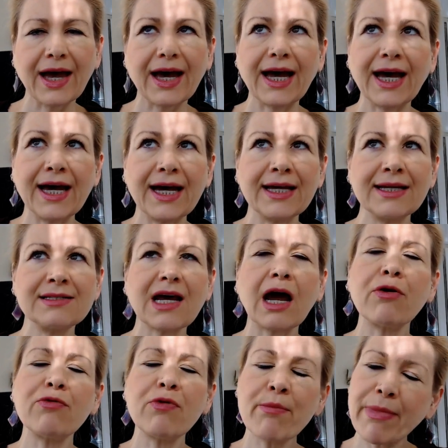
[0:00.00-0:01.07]
and
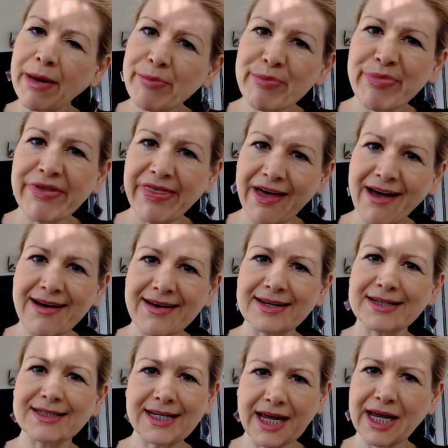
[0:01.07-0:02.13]
I remember that
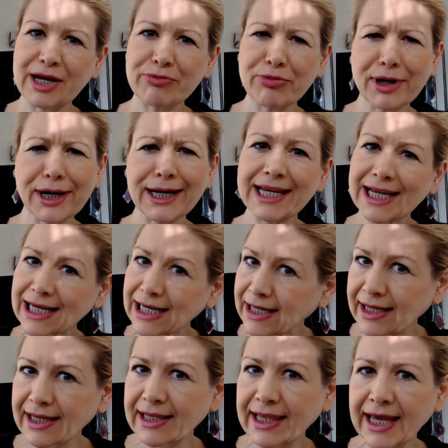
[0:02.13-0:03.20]
day really
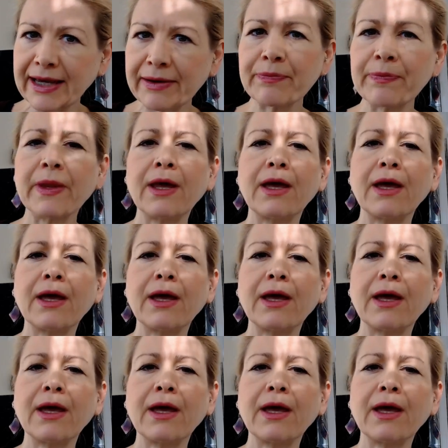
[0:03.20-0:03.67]
clearly.